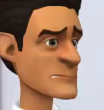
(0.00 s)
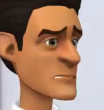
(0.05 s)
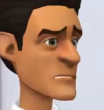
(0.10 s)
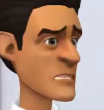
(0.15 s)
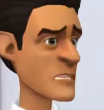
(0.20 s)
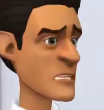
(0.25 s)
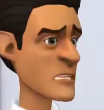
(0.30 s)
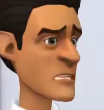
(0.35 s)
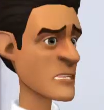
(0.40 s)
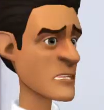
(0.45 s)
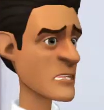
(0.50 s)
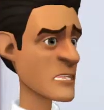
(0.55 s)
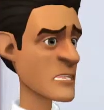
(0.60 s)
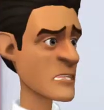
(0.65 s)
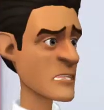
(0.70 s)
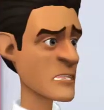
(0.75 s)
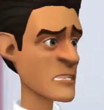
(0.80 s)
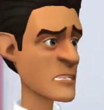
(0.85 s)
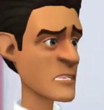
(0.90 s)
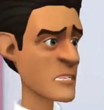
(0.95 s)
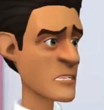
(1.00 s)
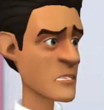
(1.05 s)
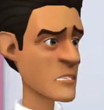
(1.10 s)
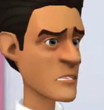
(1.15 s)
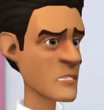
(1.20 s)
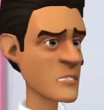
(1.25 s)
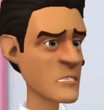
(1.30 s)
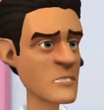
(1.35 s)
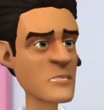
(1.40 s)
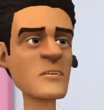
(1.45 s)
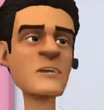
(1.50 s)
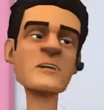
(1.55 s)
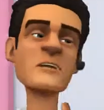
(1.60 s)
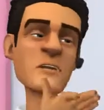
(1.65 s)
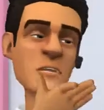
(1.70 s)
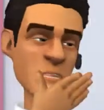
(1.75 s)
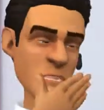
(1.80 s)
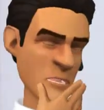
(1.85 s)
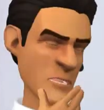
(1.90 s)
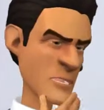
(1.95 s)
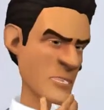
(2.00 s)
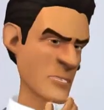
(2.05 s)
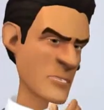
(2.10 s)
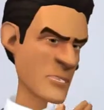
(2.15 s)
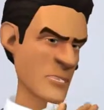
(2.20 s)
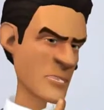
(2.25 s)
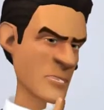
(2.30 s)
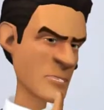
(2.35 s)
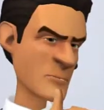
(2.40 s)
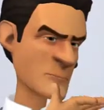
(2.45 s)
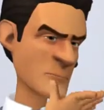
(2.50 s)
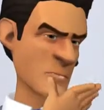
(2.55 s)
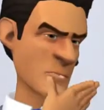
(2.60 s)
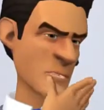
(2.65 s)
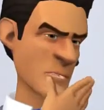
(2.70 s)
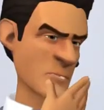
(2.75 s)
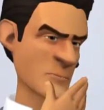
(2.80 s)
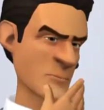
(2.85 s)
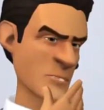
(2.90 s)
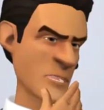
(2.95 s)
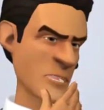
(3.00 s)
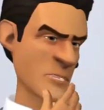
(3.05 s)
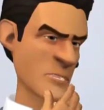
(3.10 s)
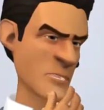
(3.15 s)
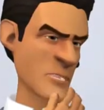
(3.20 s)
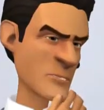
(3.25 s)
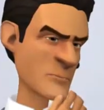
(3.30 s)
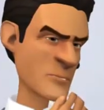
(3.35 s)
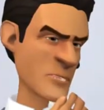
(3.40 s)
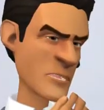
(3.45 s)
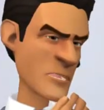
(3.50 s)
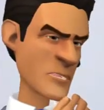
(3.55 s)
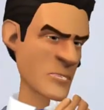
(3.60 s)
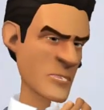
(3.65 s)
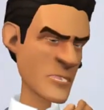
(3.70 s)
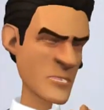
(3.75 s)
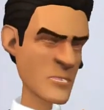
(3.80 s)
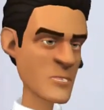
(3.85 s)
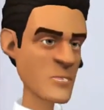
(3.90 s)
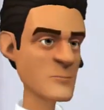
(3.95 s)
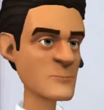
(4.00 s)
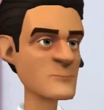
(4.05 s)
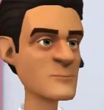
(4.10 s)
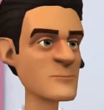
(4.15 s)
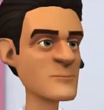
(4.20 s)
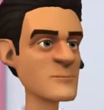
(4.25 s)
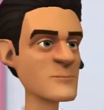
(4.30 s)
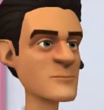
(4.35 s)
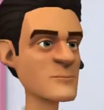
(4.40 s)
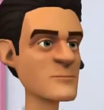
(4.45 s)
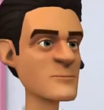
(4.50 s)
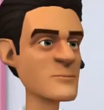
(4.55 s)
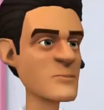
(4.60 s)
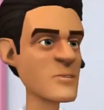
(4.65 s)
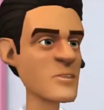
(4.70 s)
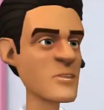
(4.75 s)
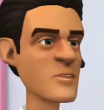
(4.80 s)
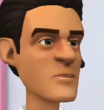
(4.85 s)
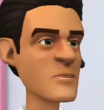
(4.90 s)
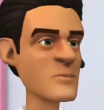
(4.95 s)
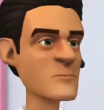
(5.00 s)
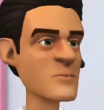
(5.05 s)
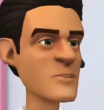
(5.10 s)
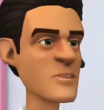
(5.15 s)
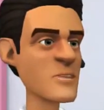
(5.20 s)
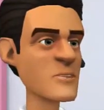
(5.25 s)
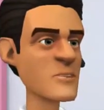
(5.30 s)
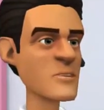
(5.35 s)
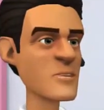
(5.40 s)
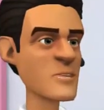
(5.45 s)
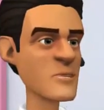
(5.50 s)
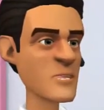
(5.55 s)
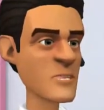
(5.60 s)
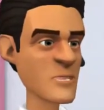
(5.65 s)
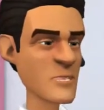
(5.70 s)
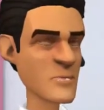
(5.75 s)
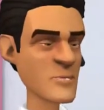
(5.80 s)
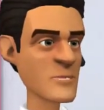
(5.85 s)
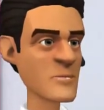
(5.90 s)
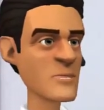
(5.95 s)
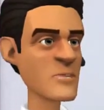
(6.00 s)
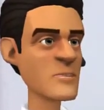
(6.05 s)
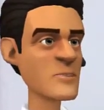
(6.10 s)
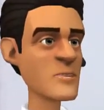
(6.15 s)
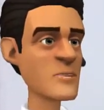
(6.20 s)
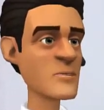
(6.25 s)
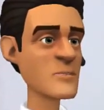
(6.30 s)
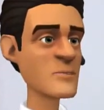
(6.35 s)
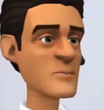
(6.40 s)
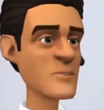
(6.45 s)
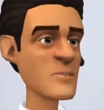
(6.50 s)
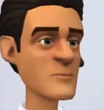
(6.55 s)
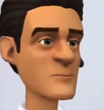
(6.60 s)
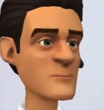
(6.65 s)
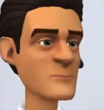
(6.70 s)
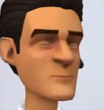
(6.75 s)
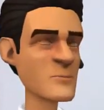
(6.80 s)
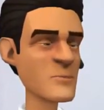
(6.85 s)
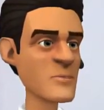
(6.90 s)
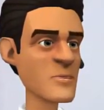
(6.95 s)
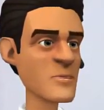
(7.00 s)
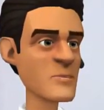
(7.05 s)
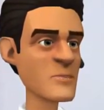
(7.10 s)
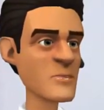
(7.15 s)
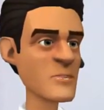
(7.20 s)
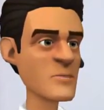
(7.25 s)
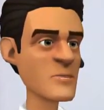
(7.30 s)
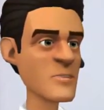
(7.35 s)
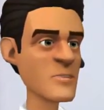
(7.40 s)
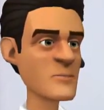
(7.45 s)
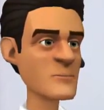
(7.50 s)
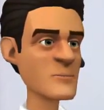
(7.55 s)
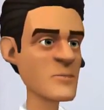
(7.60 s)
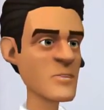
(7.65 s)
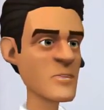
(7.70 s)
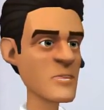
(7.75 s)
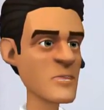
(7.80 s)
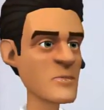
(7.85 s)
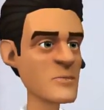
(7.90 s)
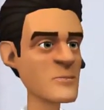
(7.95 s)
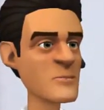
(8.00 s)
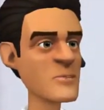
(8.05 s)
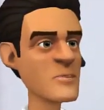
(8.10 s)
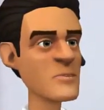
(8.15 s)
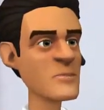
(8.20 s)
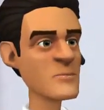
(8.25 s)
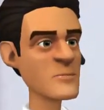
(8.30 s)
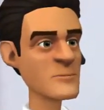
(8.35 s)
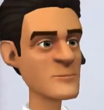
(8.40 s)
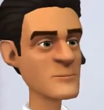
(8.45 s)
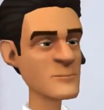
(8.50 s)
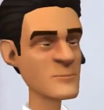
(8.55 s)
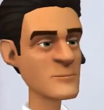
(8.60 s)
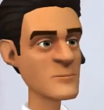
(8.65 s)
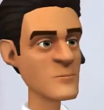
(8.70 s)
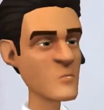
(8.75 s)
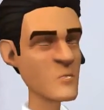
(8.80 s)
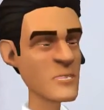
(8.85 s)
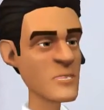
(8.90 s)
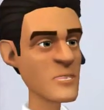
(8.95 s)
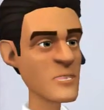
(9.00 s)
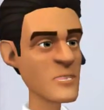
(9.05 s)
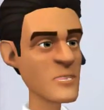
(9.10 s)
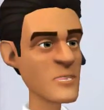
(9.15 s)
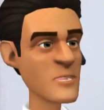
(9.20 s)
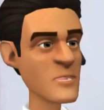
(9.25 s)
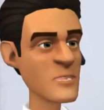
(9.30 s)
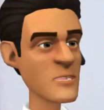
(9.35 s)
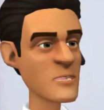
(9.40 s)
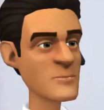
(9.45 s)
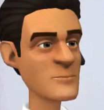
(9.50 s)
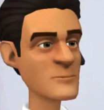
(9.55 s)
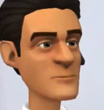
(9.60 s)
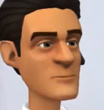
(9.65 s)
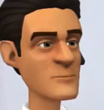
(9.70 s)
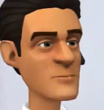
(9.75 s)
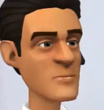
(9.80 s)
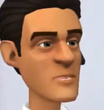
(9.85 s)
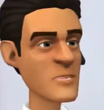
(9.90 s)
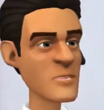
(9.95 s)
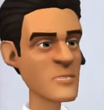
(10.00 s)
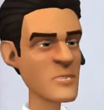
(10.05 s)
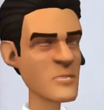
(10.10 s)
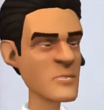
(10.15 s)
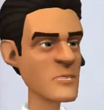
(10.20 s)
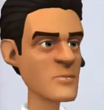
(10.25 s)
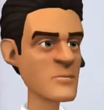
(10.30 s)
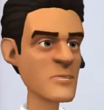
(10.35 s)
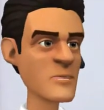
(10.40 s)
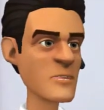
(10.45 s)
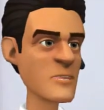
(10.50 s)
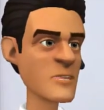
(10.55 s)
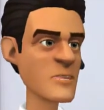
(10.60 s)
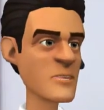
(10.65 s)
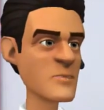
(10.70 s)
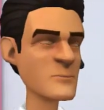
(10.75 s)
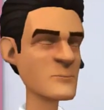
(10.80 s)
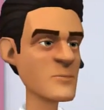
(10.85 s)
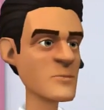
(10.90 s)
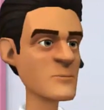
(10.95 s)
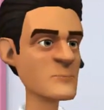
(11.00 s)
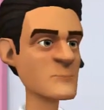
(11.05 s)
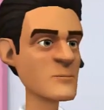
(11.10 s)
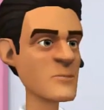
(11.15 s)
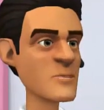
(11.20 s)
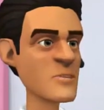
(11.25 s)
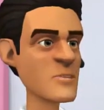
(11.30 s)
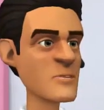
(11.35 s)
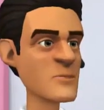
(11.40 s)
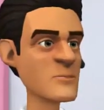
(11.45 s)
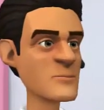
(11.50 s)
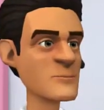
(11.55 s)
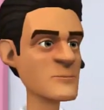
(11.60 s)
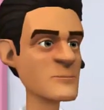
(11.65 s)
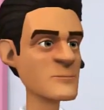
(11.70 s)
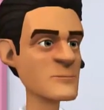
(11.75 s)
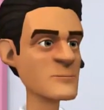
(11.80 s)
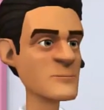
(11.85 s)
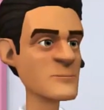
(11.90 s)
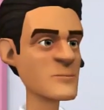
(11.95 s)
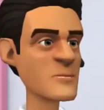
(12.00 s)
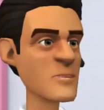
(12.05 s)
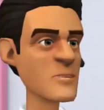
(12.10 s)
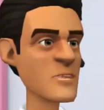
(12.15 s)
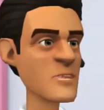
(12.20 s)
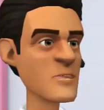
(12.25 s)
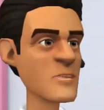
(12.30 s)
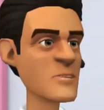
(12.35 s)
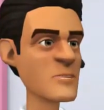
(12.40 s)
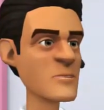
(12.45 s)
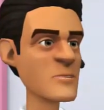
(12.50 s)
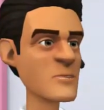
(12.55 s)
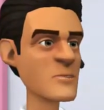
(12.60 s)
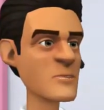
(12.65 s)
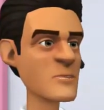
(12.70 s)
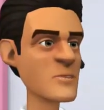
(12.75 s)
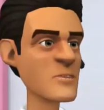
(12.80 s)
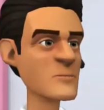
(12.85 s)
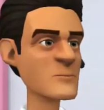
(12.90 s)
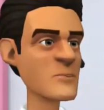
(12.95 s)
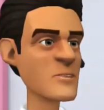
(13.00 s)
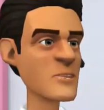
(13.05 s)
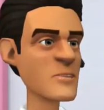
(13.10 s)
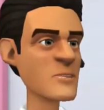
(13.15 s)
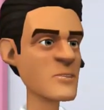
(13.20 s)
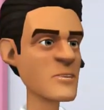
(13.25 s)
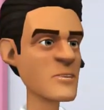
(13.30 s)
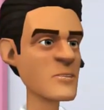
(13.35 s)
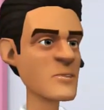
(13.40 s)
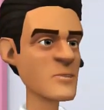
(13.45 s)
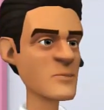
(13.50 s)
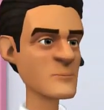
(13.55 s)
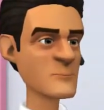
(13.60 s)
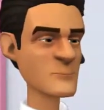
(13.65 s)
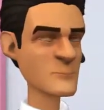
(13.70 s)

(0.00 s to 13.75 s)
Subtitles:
Alright. When Elaine was telling me about capital income, she talked about how it was used to set up businesses and buy assets. So I wondered, how did you start up this business? What was your capital income?